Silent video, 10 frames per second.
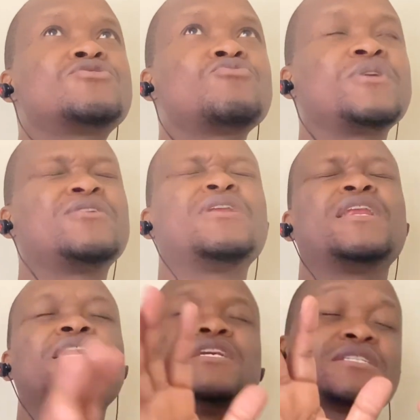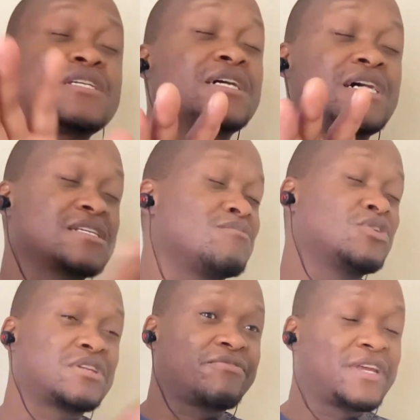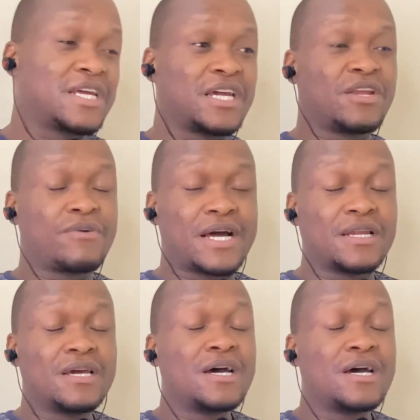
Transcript: to be... Listen, guys, I'm not defending anyone.